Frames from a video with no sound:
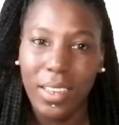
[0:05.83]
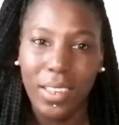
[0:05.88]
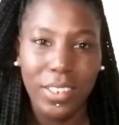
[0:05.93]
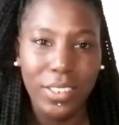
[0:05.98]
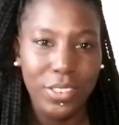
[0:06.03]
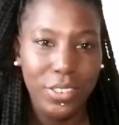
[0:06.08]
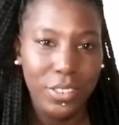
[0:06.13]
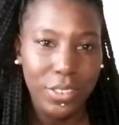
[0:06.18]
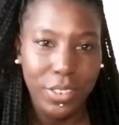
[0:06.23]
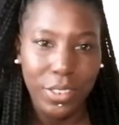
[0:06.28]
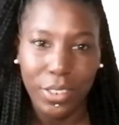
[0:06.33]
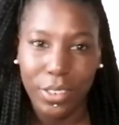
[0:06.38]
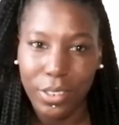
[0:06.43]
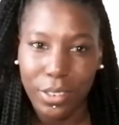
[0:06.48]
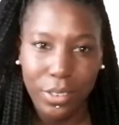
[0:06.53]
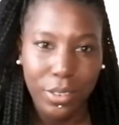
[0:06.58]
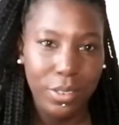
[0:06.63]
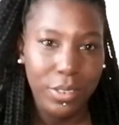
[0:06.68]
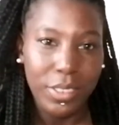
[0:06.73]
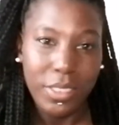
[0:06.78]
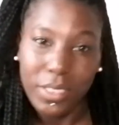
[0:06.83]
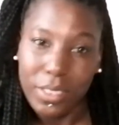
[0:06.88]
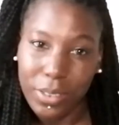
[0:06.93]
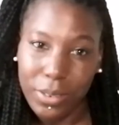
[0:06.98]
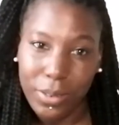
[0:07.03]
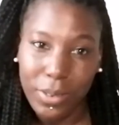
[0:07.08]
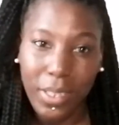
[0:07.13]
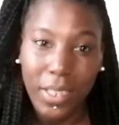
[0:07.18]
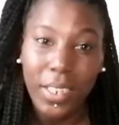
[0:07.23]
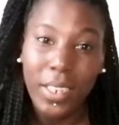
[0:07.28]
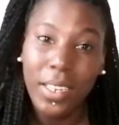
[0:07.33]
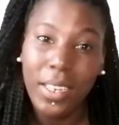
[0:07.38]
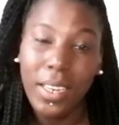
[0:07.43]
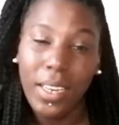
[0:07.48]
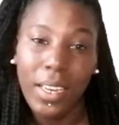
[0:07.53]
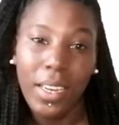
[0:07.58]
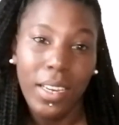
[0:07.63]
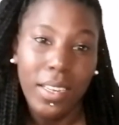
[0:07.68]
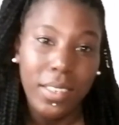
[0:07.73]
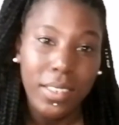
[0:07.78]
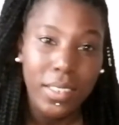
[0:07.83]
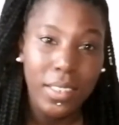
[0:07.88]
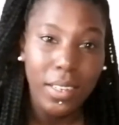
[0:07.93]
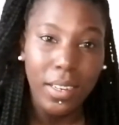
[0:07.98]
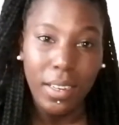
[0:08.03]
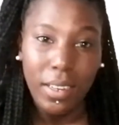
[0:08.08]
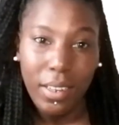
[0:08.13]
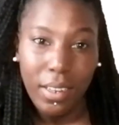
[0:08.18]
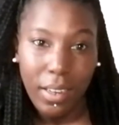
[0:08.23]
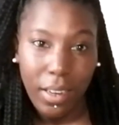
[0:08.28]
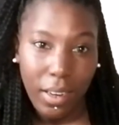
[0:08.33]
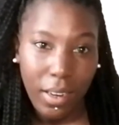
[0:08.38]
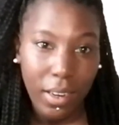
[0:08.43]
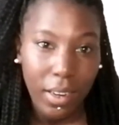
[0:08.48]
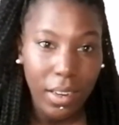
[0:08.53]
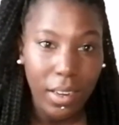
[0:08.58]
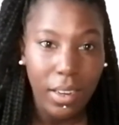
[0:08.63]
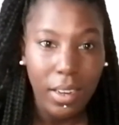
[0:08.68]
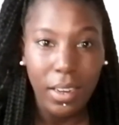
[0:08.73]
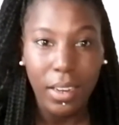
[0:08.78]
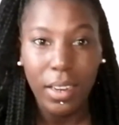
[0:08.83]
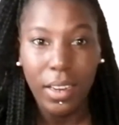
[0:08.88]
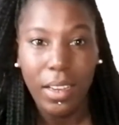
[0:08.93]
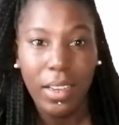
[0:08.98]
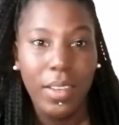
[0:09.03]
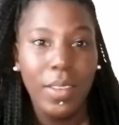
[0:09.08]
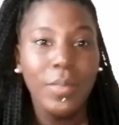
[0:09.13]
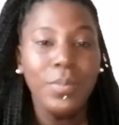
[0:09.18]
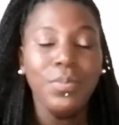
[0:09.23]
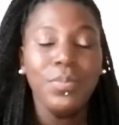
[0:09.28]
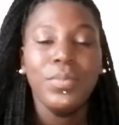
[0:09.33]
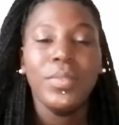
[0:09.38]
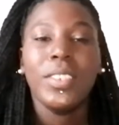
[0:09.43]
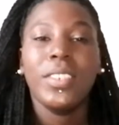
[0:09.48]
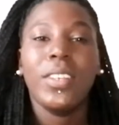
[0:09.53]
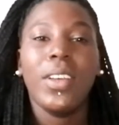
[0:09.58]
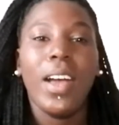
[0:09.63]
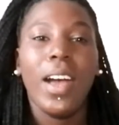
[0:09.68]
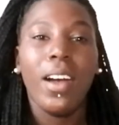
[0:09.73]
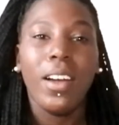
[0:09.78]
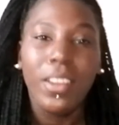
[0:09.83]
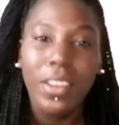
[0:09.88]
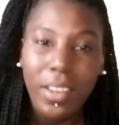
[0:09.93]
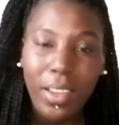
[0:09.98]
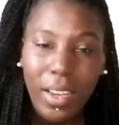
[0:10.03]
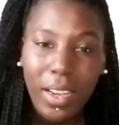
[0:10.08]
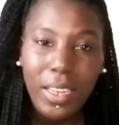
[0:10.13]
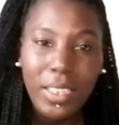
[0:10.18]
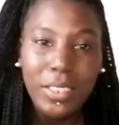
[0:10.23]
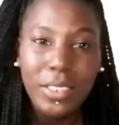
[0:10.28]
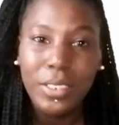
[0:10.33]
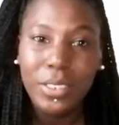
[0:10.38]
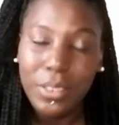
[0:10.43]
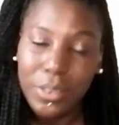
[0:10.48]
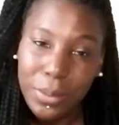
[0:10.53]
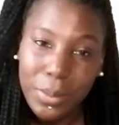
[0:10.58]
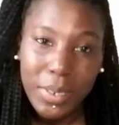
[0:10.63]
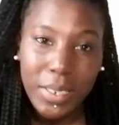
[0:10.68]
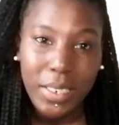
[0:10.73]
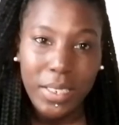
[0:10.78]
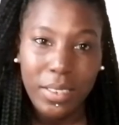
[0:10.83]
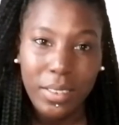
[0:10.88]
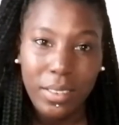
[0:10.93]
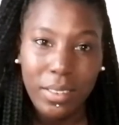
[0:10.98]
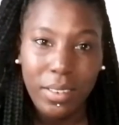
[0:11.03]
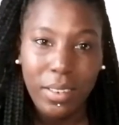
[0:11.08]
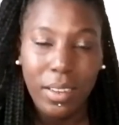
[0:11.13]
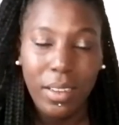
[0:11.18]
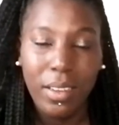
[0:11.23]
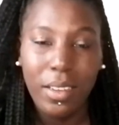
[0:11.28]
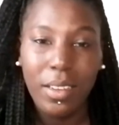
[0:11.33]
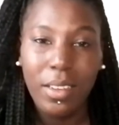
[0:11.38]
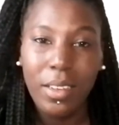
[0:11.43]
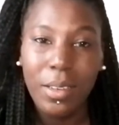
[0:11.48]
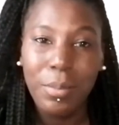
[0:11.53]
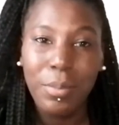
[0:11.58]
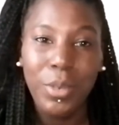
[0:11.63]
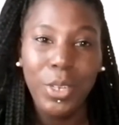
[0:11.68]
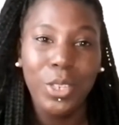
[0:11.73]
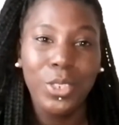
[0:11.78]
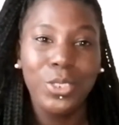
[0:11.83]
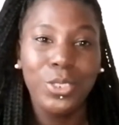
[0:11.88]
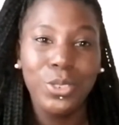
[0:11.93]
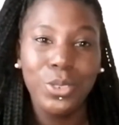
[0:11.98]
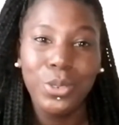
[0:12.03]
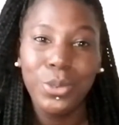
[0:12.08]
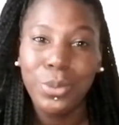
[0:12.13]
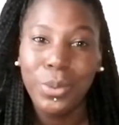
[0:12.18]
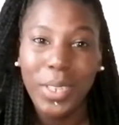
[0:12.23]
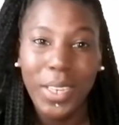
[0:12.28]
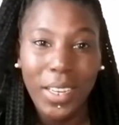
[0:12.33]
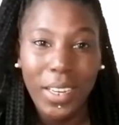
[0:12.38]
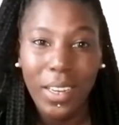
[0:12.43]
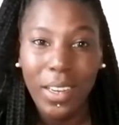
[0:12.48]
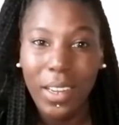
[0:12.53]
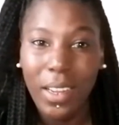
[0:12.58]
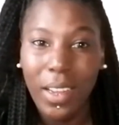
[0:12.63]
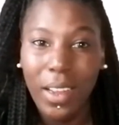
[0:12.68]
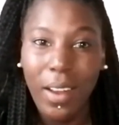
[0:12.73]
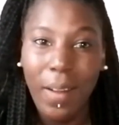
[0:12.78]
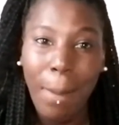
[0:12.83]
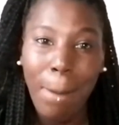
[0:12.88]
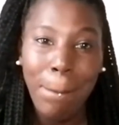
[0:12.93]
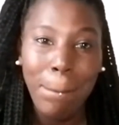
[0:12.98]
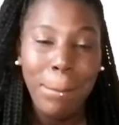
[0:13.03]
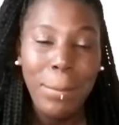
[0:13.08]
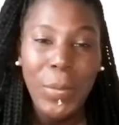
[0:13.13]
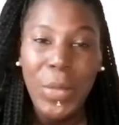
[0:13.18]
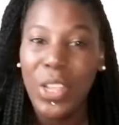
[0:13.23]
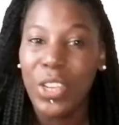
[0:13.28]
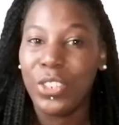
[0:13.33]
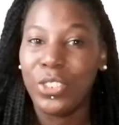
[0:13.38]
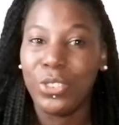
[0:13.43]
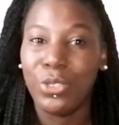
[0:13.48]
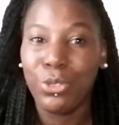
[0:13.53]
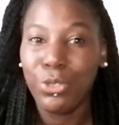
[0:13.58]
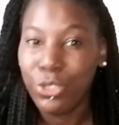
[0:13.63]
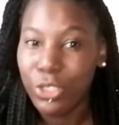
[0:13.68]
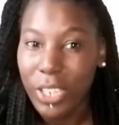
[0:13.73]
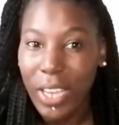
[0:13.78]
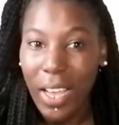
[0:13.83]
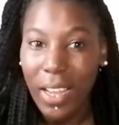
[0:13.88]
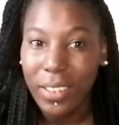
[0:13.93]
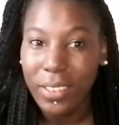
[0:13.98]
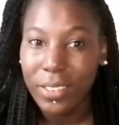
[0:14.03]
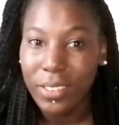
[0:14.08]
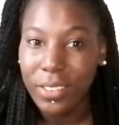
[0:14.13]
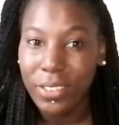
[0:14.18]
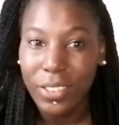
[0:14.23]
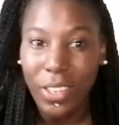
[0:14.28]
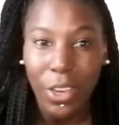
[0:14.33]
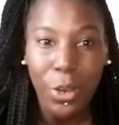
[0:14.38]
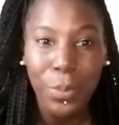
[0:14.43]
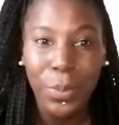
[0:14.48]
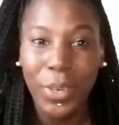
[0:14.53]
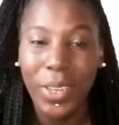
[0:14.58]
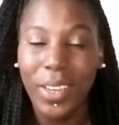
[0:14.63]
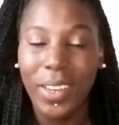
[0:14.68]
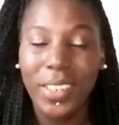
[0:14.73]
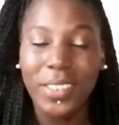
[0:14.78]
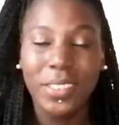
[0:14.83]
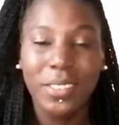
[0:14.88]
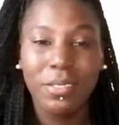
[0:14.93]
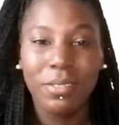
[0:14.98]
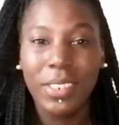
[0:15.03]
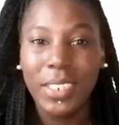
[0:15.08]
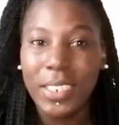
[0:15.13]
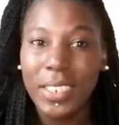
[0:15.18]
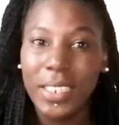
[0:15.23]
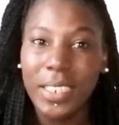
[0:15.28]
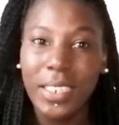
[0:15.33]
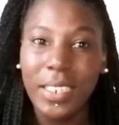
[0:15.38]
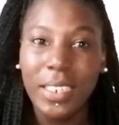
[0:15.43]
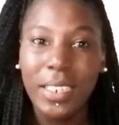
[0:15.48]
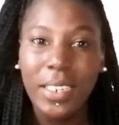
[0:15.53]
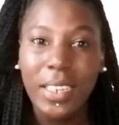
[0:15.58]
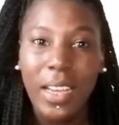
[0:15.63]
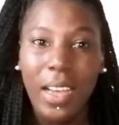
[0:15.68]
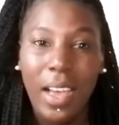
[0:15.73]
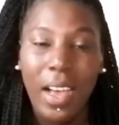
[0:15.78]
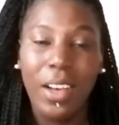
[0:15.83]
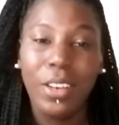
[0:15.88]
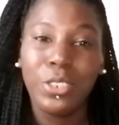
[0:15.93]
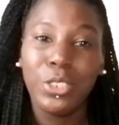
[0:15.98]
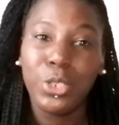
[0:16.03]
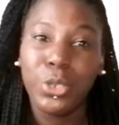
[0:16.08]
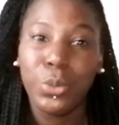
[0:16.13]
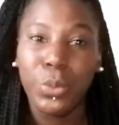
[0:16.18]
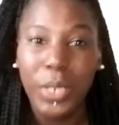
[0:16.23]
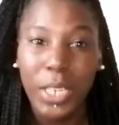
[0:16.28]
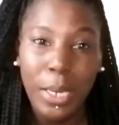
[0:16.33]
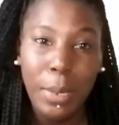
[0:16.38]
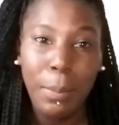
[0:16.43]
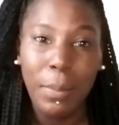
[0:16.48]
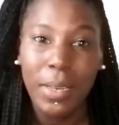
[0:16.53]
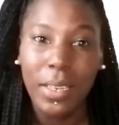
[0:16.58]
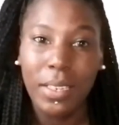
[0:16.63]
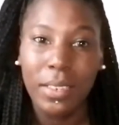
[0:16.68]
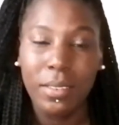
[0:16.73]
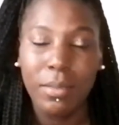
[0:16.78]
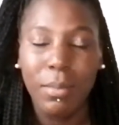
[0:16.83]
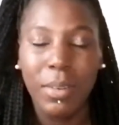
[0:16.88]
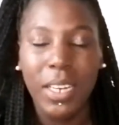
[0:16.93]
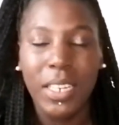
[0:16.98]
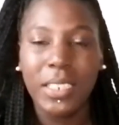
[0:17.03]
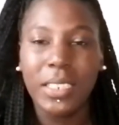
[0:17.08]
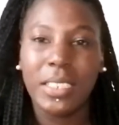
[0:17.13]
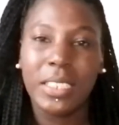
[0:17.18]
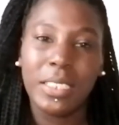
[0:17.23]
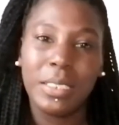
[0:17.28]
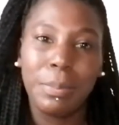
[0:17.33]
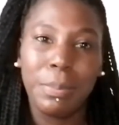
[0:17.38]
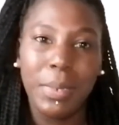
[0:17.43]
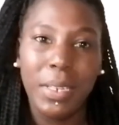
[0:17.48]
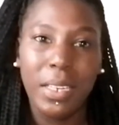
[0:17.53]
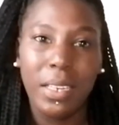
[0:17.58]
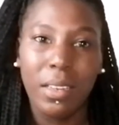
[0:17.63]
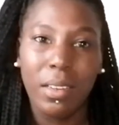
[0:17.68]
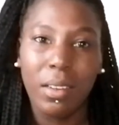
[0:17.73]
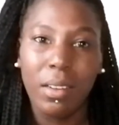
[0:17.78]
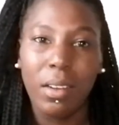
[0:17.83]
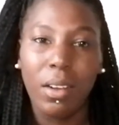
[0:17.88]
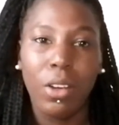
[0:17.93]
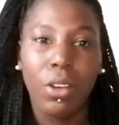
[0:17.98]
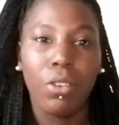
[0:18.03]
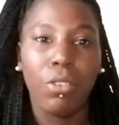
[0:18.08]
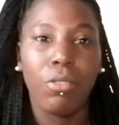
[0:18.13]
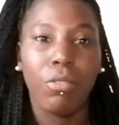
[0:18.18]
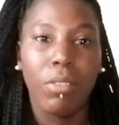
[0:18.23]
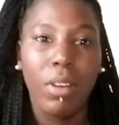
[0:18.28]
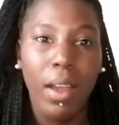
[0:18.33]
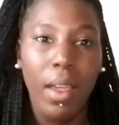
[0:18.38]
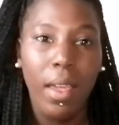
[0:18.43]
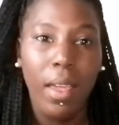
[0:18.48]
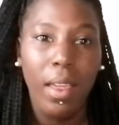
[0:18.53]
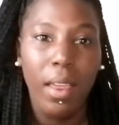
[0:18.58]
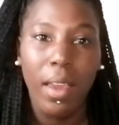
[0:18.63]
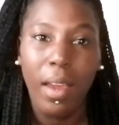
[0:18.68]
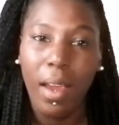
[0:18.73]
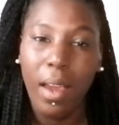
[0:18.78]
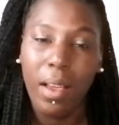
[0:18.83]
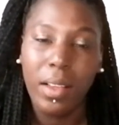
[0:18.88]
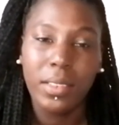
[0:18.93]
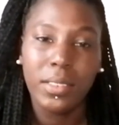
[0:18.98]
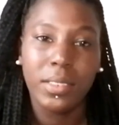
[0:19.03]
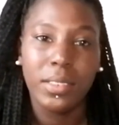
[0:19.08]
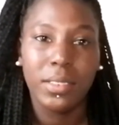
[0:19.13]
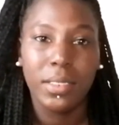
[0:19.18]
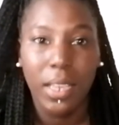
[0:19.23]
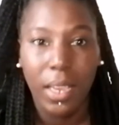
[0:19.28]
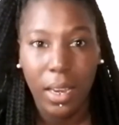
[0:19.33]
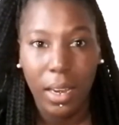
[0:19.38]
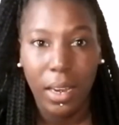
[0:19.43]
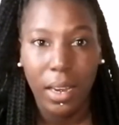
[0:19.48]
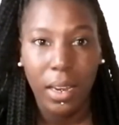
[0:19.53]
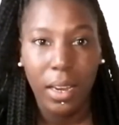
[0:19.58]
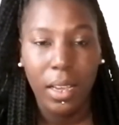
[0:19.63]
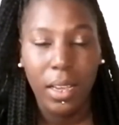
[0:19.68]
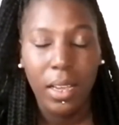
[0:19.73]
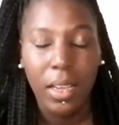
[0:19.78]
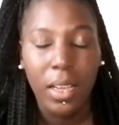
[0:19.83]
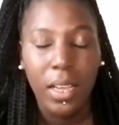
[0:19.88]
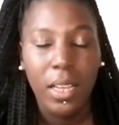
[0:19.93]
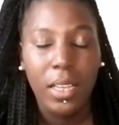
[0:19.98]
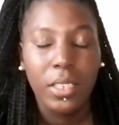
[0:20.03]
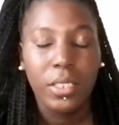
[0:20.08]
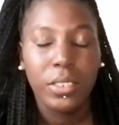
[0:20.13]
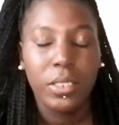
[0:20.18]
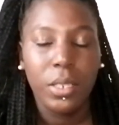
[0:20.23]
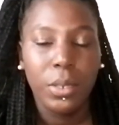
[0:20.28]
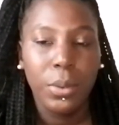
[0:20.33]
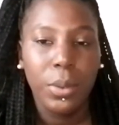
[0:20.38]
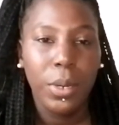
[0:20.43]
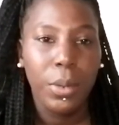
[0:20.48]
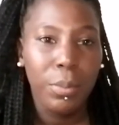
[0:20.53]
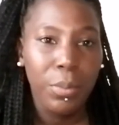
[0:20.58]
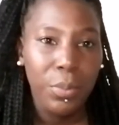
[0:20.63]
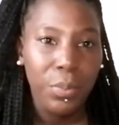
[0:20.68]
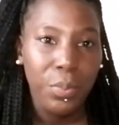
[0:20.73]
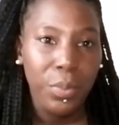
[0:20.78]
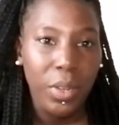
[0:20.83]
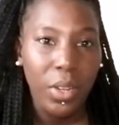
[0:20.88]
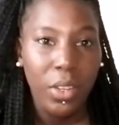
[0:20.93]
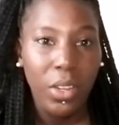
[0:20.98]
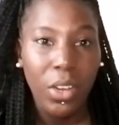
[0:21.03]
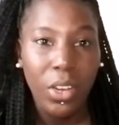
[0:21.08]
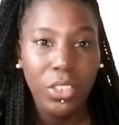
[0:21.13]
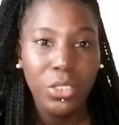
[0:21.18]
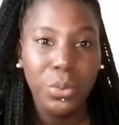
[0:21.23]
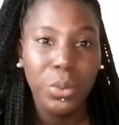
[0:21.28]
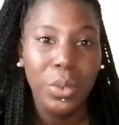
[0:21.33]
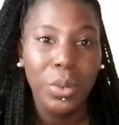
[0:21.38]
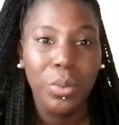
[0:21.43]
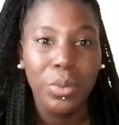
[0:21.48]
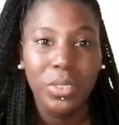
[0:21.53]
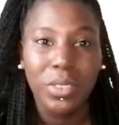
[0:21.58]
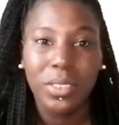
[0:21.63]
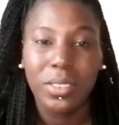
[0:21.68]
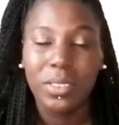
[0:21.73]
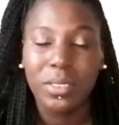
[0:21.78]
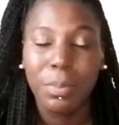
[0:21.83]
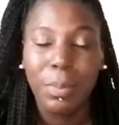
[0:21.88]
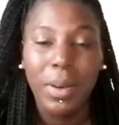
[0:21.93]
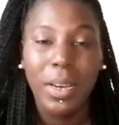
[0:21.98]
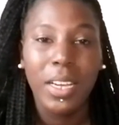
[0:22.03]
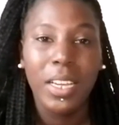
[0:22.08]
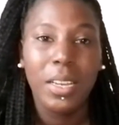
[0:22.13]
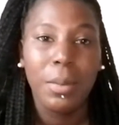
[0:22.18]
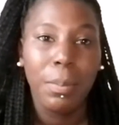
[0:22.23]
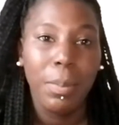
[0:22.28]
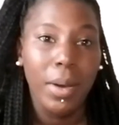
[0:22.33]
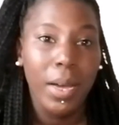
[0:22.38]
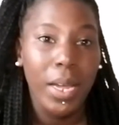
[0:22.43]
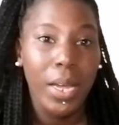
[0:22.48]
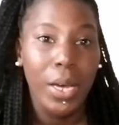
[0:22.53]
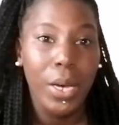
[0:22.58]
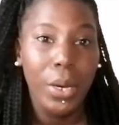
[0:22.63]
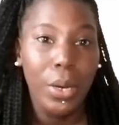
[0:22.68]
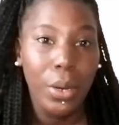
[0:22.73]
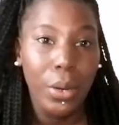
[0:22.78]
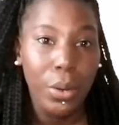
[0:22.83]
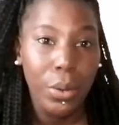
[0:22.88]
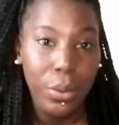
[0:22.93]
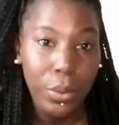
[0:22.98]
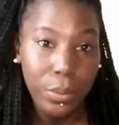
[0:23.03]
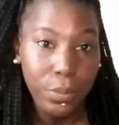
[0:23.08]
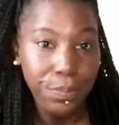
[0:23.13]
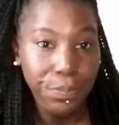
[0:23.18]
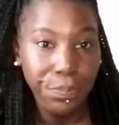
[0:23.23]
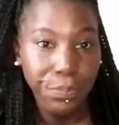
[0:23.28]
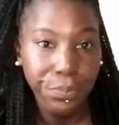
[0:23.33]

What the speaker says: It's your girl Crystal, aka Kiki. So how you guys doing? A new week, a new challenge. I hope you guys are ready. How's your week been? Mine has been crazy. So last week was inspired by O.